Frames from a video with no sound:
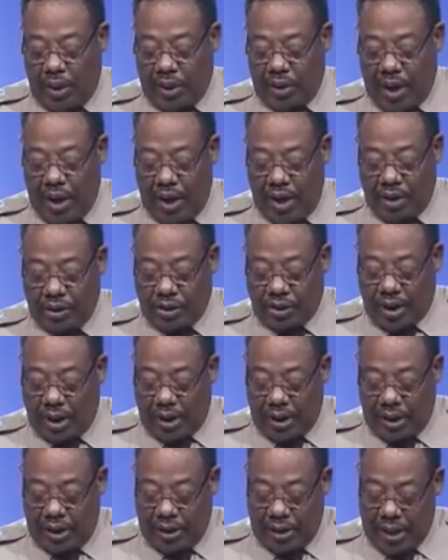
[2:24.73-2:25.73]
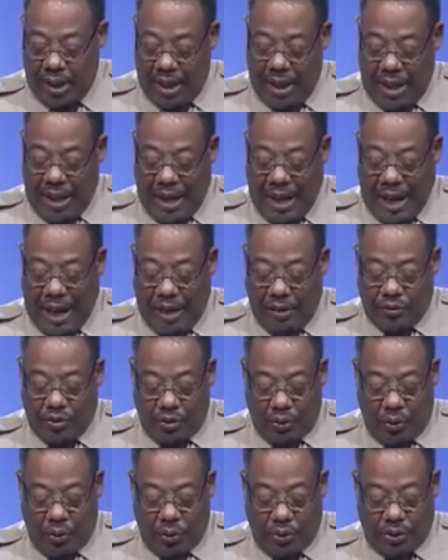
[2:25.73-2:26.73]
air is cleaned
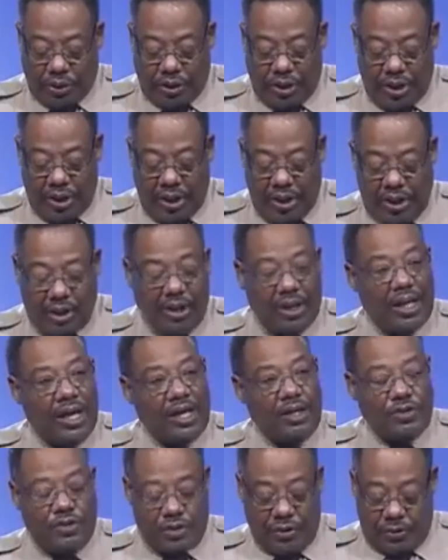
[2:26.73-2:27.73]
outdoors in nature.